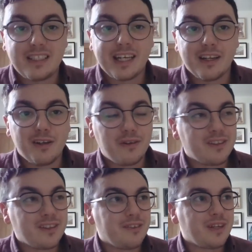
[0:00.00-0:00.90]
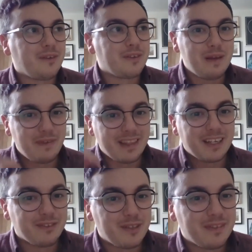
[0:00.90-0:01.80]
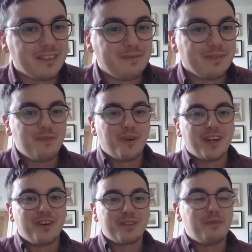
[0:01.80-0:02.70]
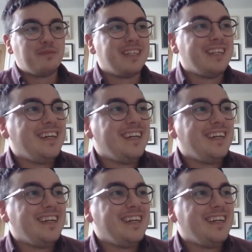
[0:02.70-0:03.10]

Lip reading: taking a note of that one, maybe think of something I'm working on at the moment.